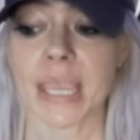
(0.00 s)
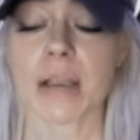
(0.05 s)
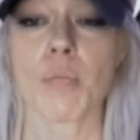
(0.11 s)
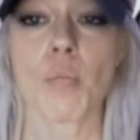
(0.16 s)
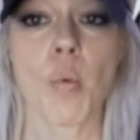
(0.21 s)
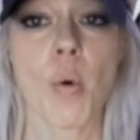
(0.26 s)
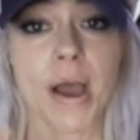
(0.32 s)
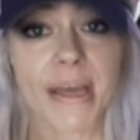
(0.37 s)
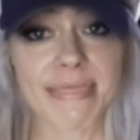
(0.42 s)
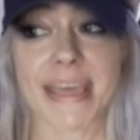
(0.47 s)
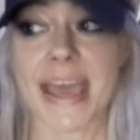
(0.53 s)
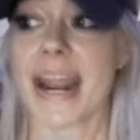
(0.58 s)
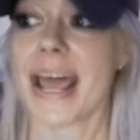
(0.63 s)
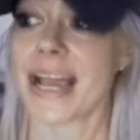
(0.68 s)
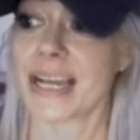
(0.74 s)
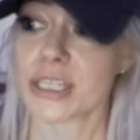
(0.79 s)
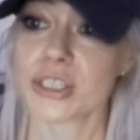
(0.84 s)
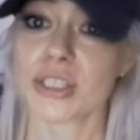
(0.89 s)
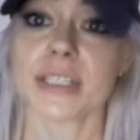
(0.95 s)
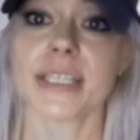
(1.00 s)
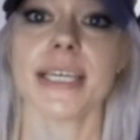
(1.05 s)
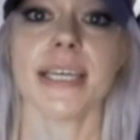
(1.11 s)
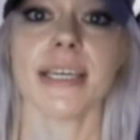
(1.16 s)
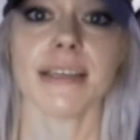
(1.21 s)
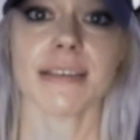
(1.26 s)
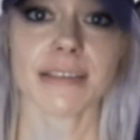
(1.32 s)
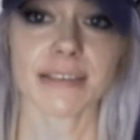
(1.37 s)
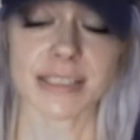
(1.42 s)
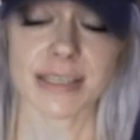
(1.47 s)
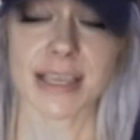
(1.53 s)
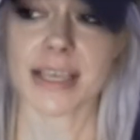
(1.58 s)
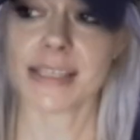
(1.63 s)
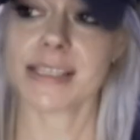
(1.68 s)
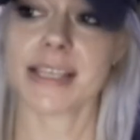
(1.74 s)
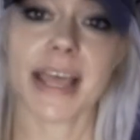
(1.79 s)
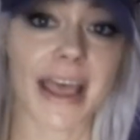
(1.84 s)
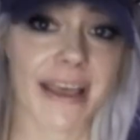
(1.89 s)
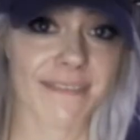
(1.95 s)
one that actually,
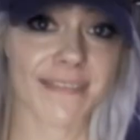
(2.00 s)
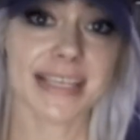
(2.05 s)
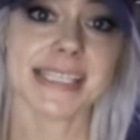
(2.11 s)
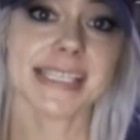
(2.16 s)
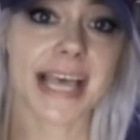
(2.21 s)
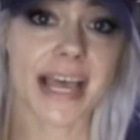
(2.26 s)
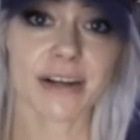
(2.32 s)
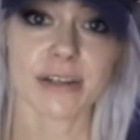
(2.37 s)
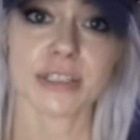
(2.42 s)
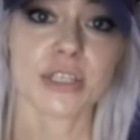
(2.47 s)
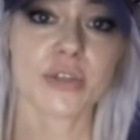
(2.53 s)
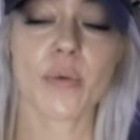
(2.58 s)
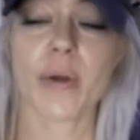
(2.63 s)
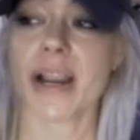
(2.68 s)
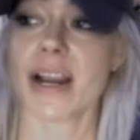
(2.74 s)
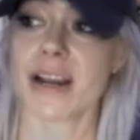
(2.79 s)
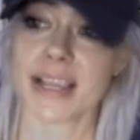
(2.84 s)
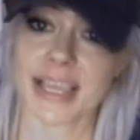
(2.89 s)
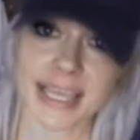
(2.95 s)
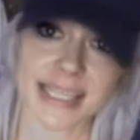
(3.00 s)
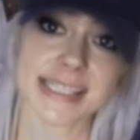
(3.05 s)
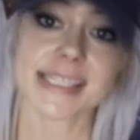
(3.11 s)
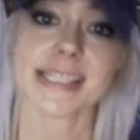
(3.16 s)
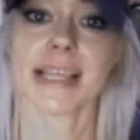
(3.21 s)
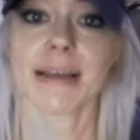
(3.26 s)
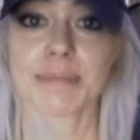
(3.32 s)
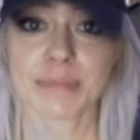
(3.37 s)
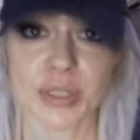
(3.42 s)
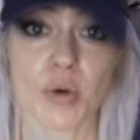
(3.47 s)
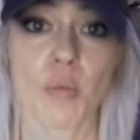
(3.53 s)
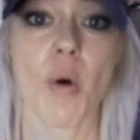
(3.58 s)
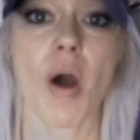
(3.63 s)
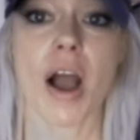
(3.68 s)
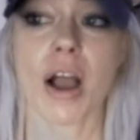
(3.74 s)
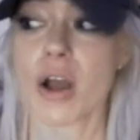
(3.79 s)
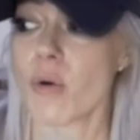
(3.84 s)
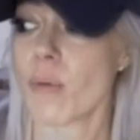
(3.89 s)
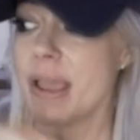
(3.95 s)
because the heavy Saturn square gets them to
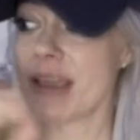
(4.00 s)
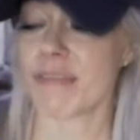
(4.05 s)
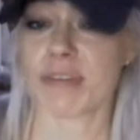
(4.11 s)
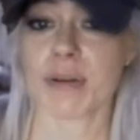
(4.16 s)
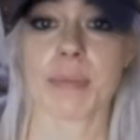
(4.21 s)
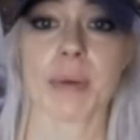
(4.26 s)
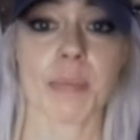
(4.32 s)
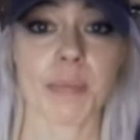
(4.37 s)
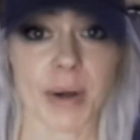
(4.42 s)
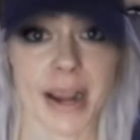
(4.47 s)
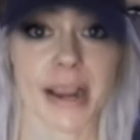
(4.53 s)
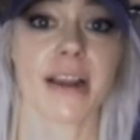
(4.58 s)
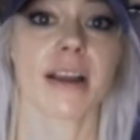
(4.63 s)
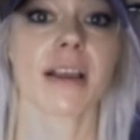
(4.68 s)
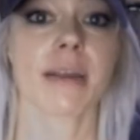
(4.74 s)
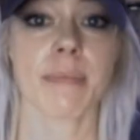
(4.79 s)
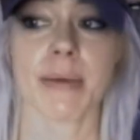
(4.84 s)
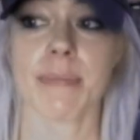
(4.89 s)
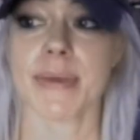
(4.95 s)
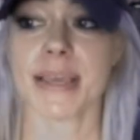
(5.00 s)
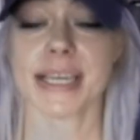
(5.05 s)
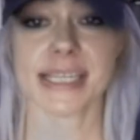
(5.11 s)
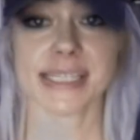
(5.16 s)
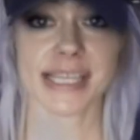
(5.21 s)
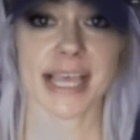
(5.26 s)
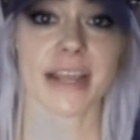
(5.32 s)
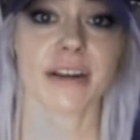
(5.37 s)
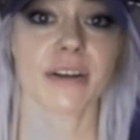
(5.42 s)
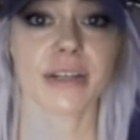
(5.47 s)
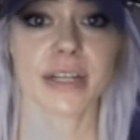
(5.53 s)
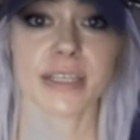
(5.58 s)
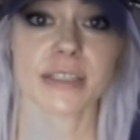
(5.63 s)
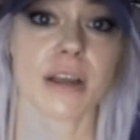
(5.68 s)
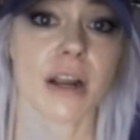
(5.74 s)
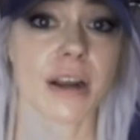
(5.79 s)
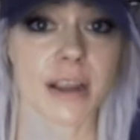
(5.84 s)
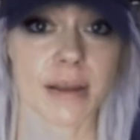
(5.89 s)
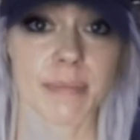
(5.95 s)
walk away from a prior commitment, because Saturn is
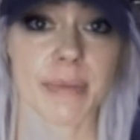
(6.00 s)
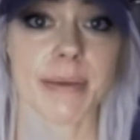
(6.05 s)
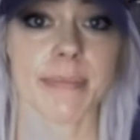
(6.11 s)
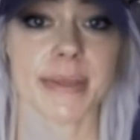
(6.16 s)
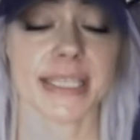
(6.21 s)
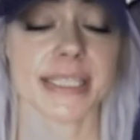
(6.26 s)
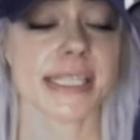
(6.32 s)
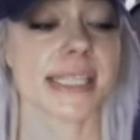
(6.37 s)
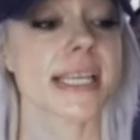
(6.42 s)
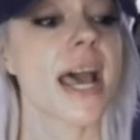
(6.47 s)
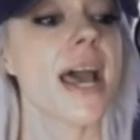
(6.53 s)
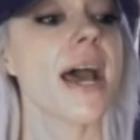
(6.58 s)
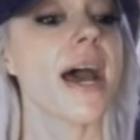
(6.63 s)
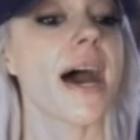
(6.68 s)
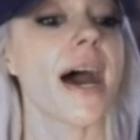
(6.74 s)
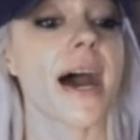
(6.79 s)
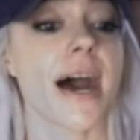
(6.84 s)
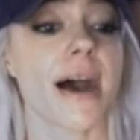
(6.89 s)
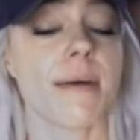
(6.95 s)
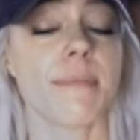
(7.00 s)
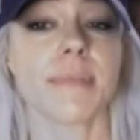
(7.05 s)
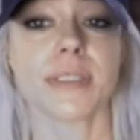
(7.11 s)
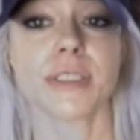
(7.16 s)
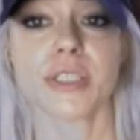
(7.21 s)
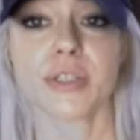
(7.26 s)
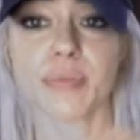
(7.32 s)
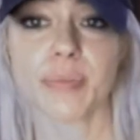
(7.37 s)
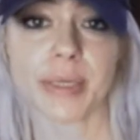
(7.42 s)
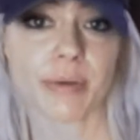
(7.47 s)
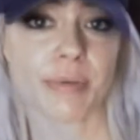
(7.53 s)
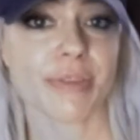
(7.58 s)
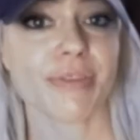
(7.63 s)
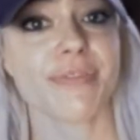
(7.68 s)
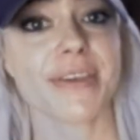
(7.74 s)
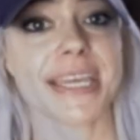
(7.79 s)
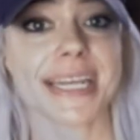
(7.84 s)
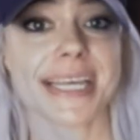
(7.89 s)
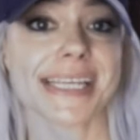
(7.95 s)
our commitments, to be with
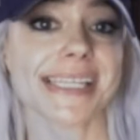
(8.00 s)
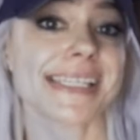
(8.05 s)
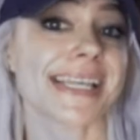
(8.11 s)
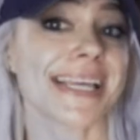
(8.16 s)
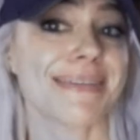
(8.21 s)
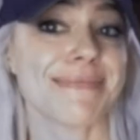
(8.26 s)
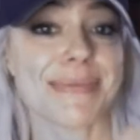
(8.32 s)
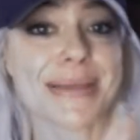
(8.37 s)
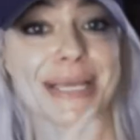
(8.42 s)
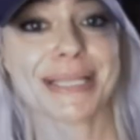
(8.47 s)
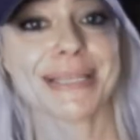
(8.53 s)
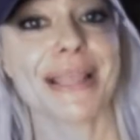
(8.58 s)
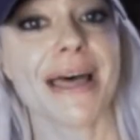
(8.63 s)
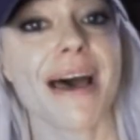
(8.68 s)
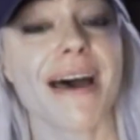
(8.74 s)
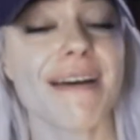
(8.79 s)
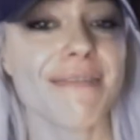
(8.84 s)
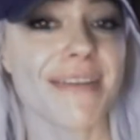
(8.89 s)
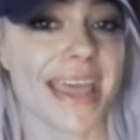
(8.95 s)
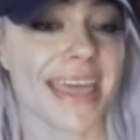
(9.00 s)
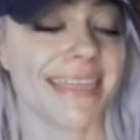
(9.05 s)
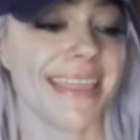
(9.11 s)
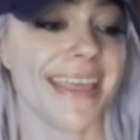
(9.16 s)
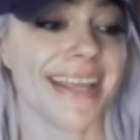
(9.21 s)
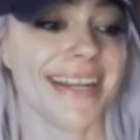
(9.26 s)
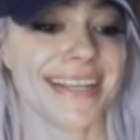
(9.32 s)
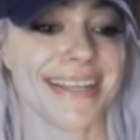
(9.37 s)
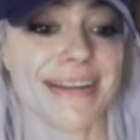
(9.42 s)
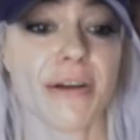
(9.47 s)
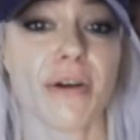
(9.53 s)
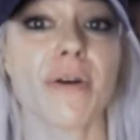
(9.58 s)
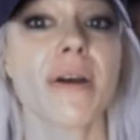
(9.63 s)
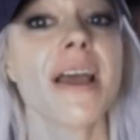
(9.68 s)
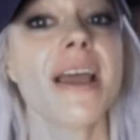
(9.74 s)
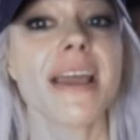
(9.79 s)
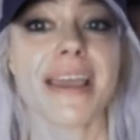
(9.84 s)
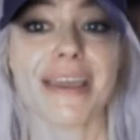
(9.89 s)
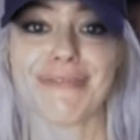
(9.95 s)
Venus and be in love. And then, you know,
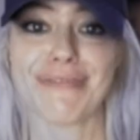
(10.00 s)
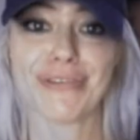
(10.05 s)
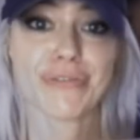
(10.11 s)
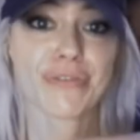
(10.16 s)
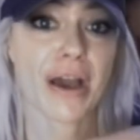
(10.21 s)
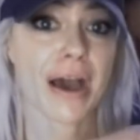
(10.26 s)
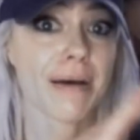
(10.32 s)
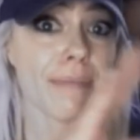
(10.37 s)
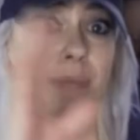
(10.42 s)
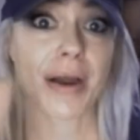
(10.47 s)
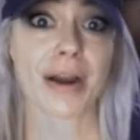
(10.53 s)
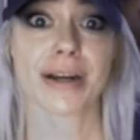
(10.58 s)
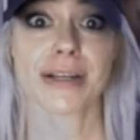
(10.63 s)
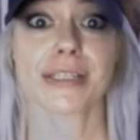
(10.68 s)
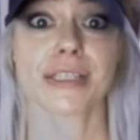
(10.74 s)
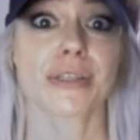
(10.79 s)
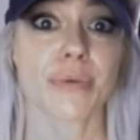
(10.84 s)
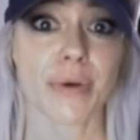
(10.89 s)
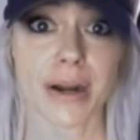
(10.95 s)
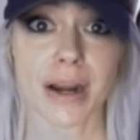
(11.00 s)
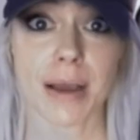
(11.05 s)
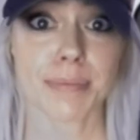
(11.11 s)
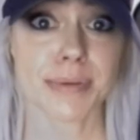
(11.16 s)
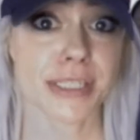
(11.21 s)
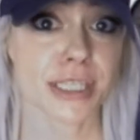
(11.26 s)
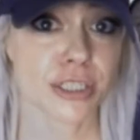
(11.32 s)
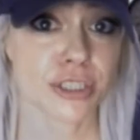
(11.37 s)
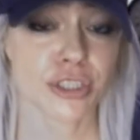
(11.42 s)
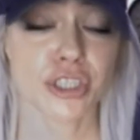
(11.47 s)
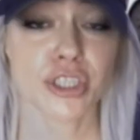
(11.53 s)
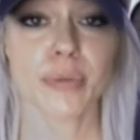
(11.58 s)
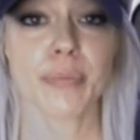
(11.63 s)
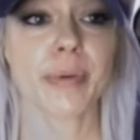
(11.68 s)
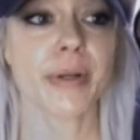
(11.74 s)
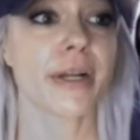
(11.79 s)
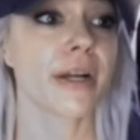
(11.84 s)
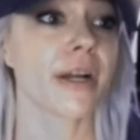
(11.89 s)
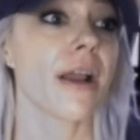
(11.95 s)
if you've got Mars square opposition
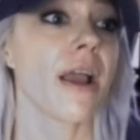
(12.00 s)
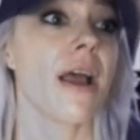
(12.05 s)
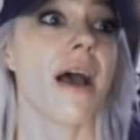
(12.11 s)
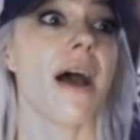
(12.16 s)
Jupiter,